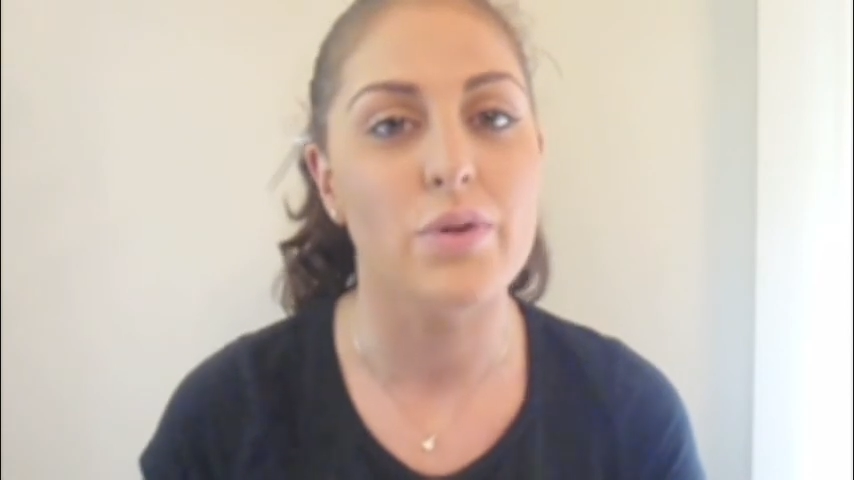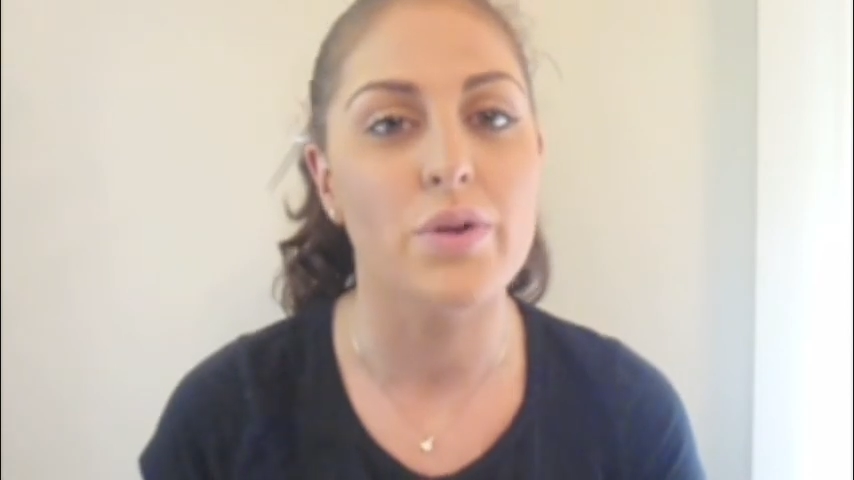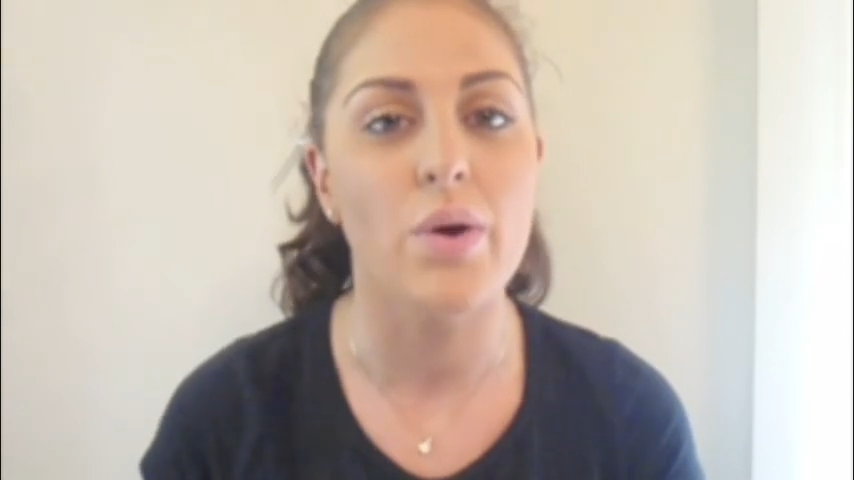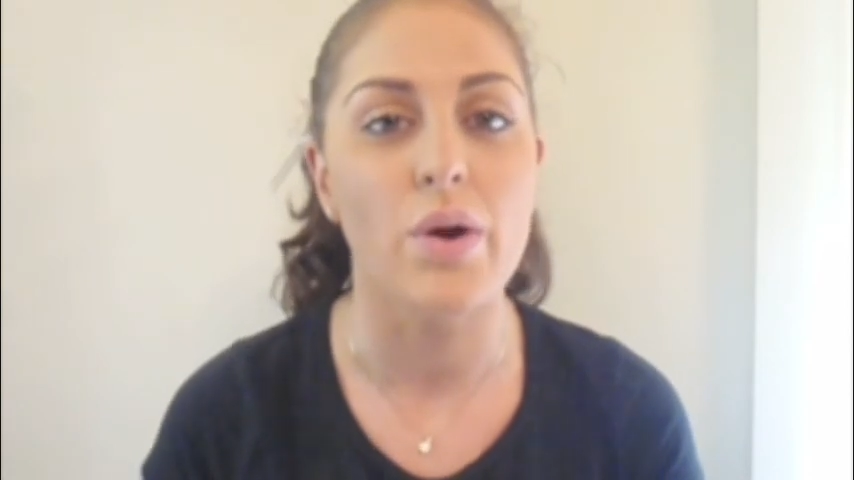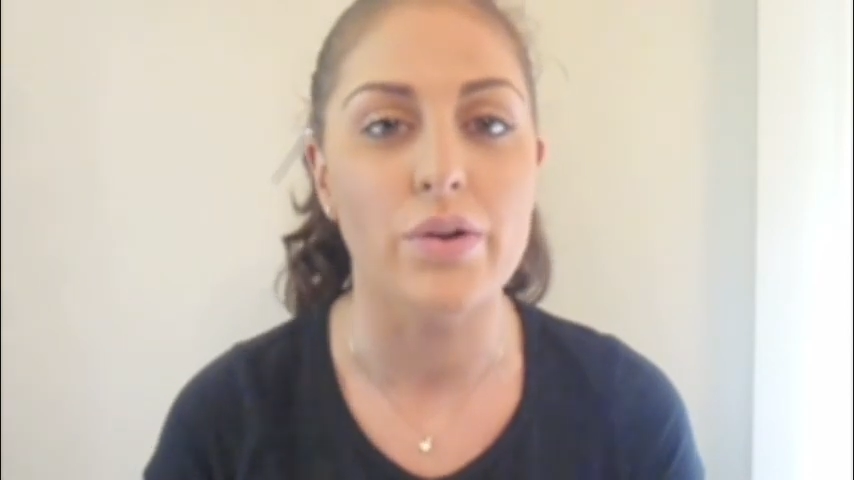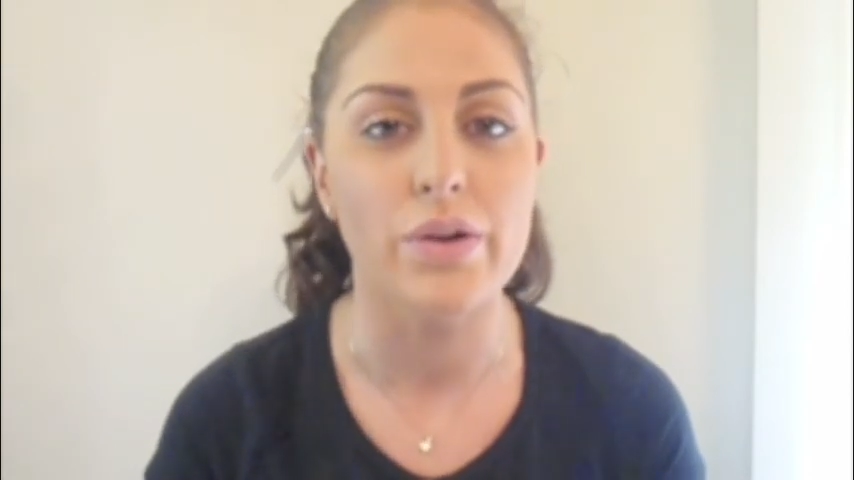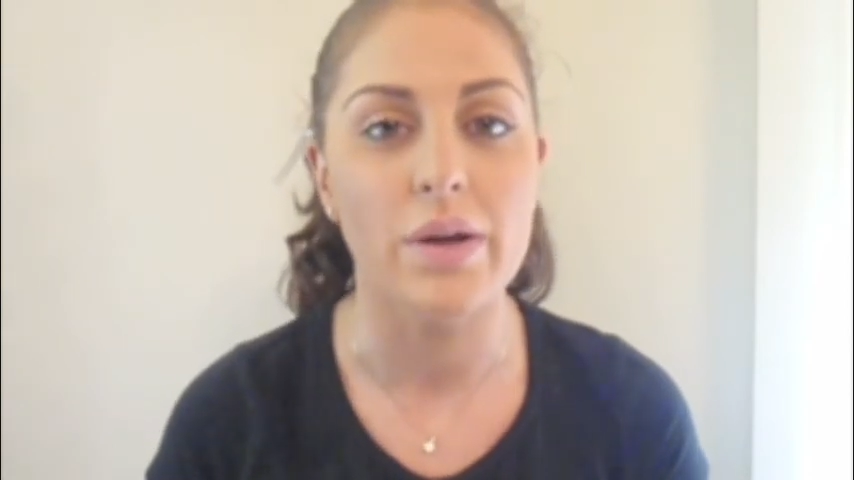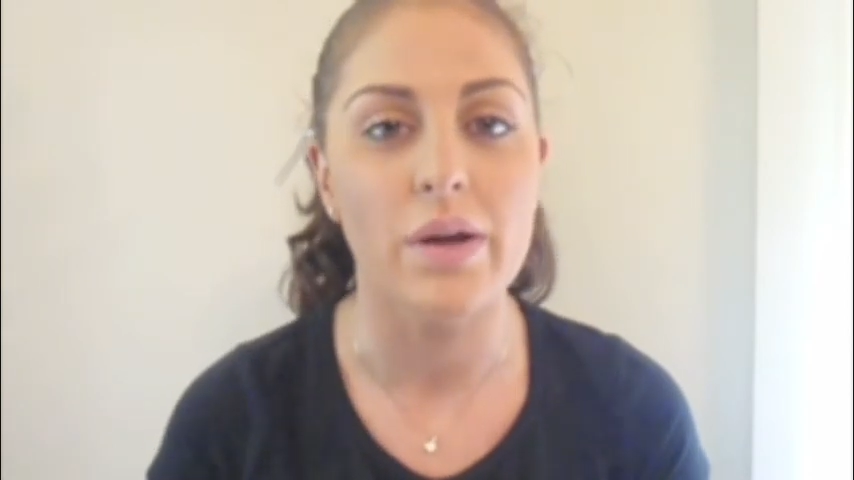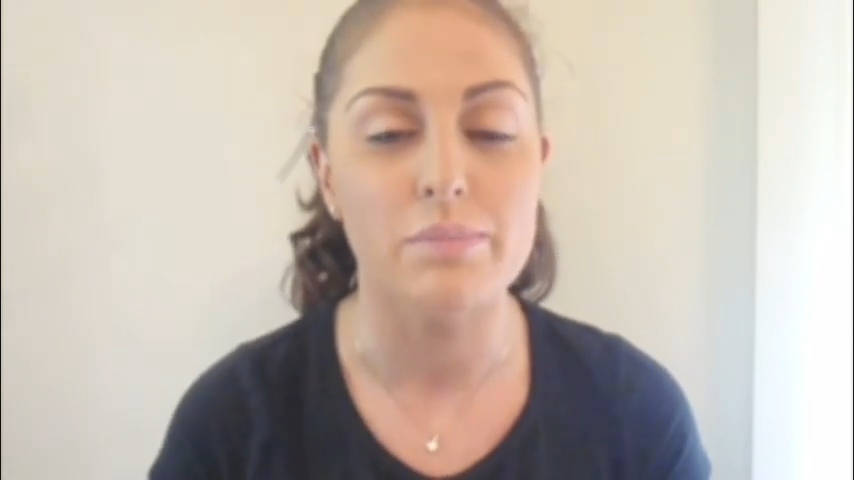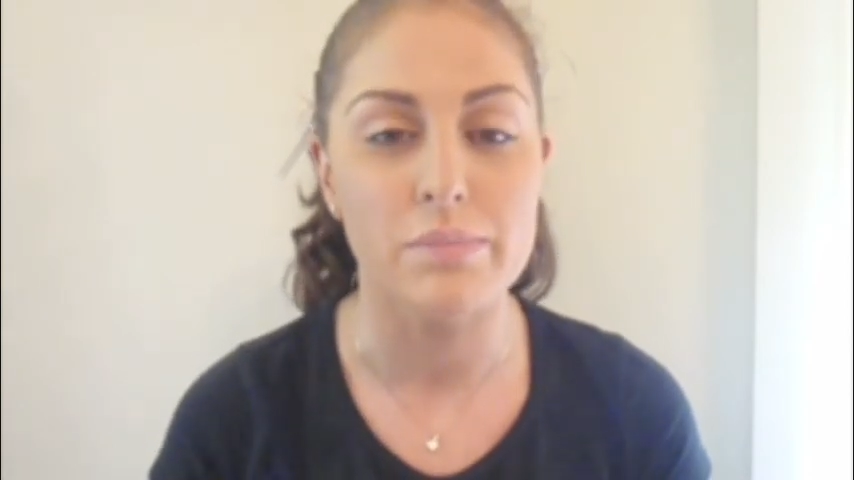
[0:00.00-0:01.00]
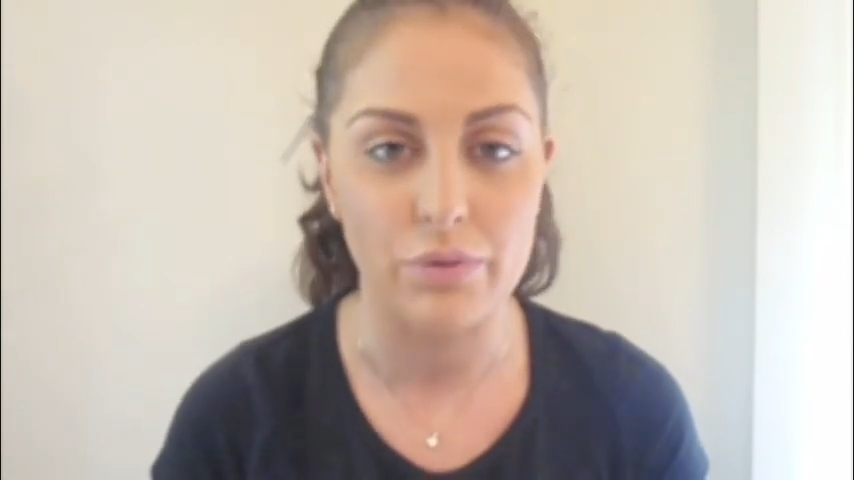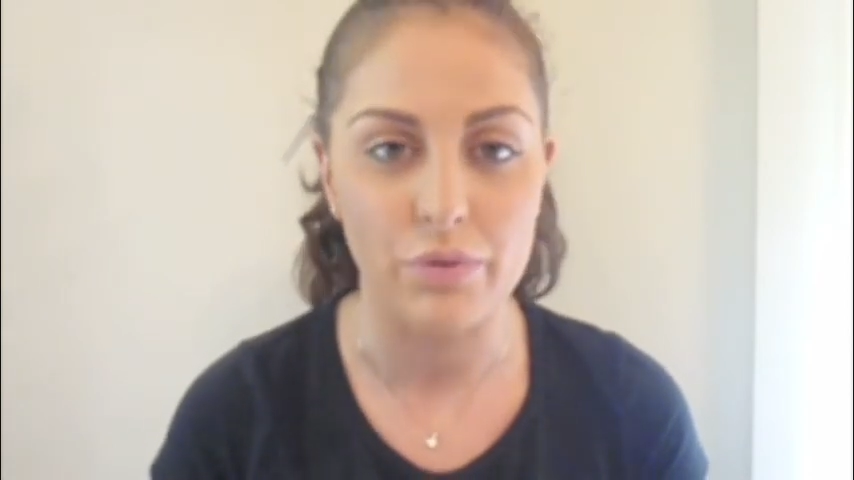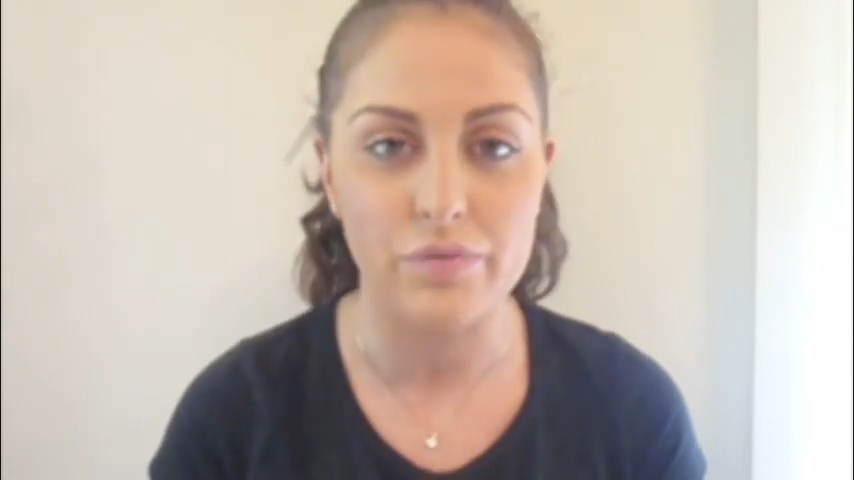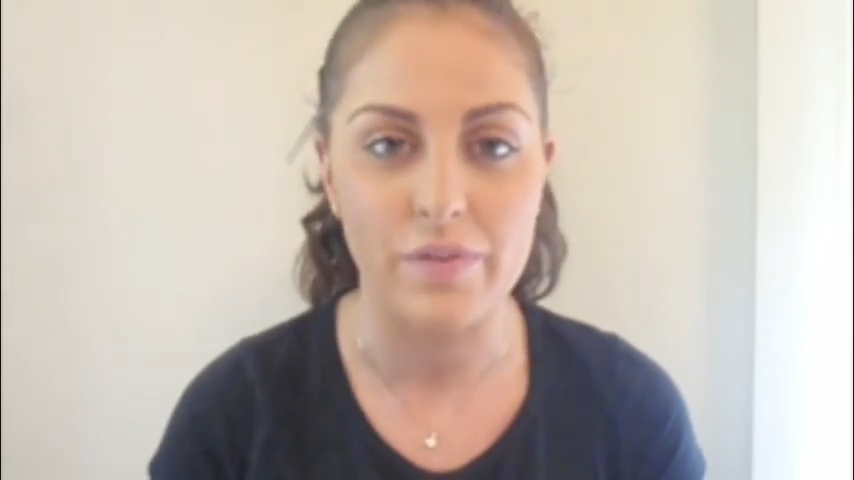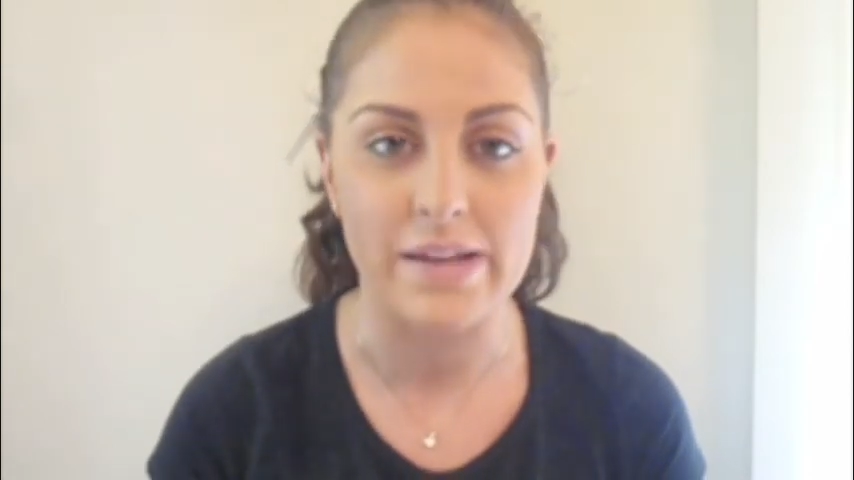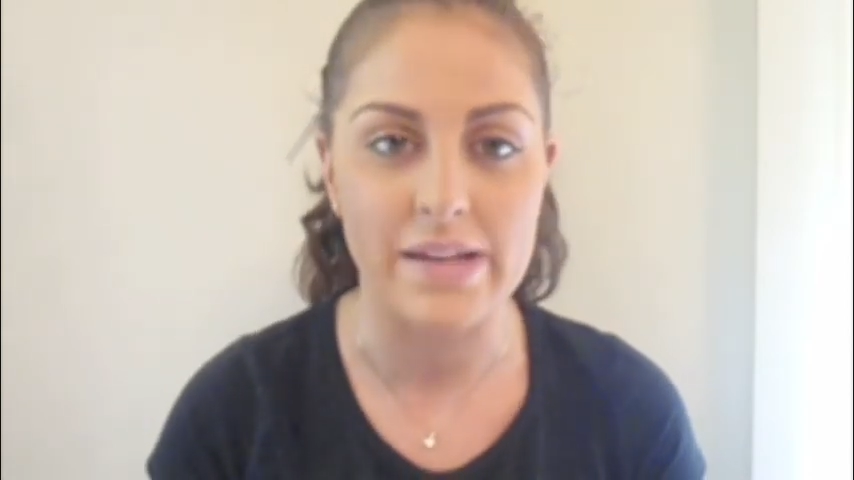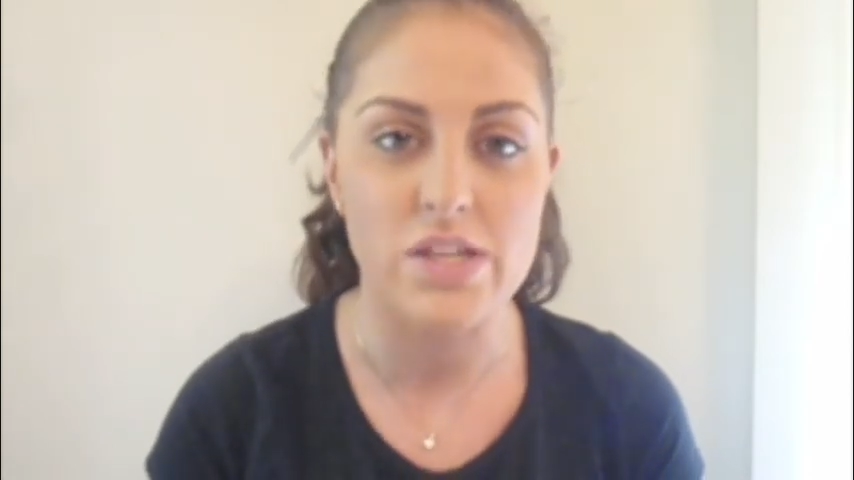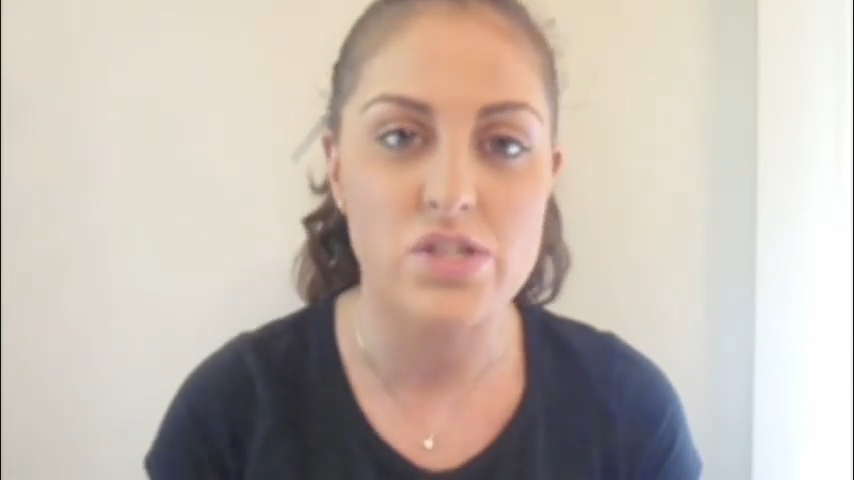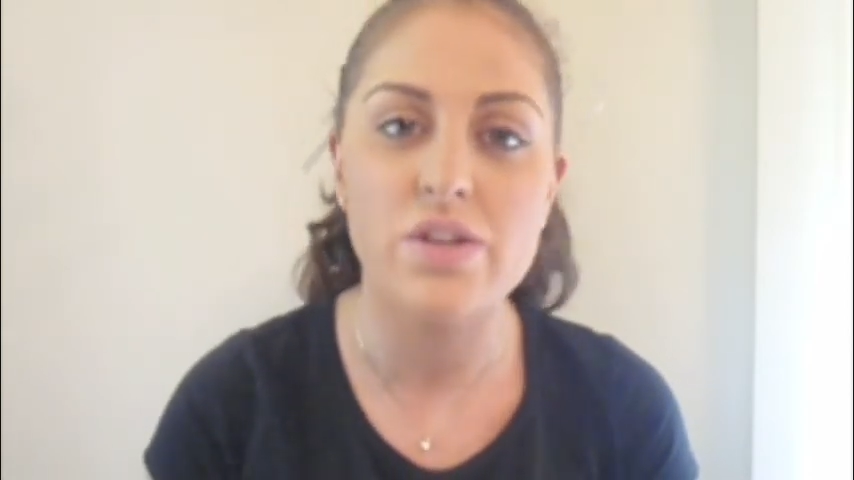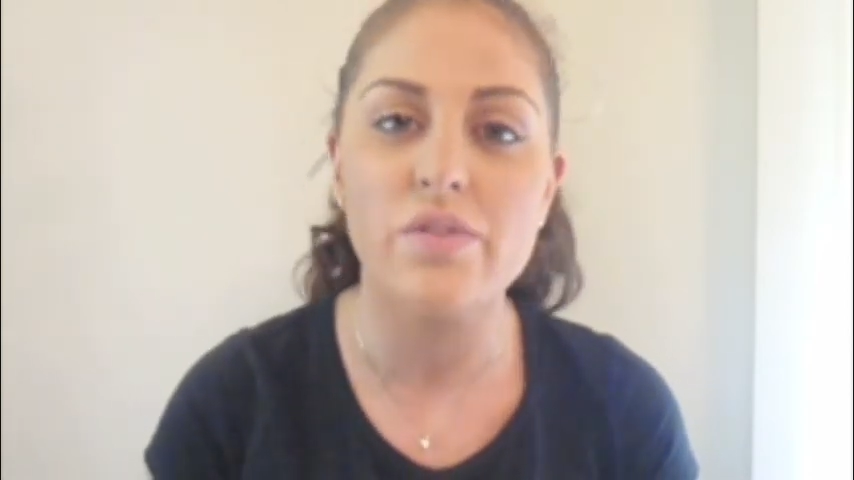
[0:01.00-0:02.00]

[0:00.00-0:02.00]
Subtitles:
for you on mineral foundation.